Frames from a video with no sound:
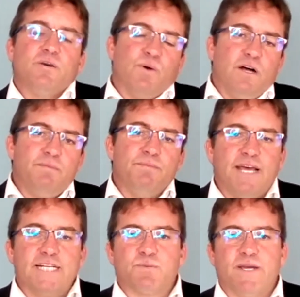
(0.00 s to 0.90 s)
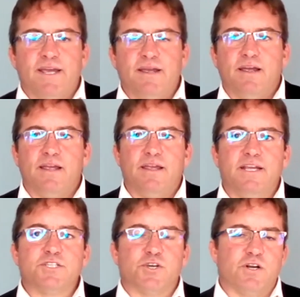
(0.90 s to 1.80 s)
Well, that's where
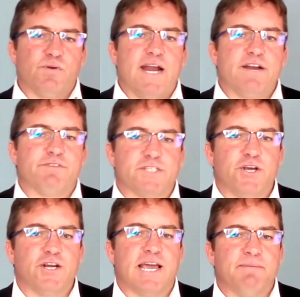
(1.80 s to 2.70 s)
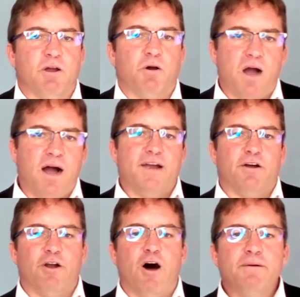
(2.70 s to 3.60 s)
internal rate of return came along,
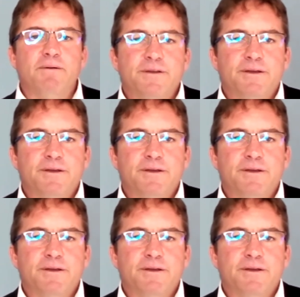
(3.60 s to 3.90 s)
IRR.